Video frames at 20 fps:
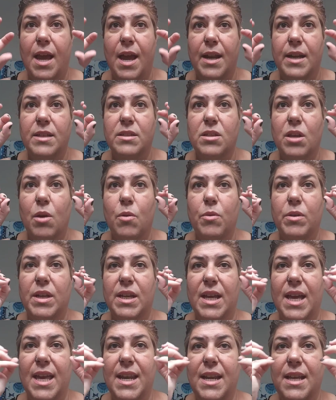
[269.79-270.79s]
and it's going to
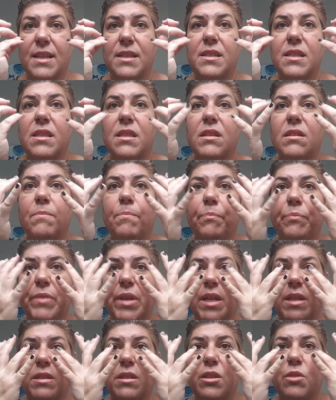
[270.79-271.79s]
get into
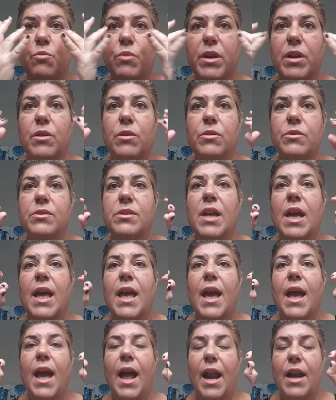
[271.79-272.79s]
the wrinkles,
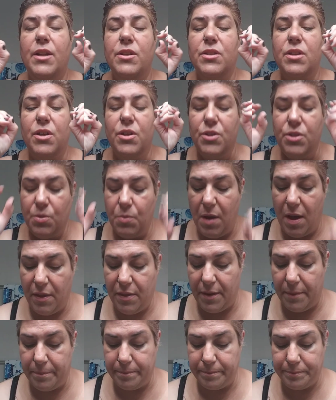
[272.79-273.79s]
and it's going to swell
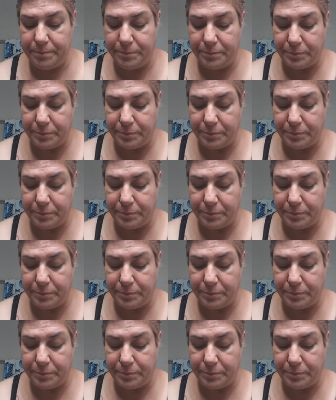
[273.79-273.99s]
them.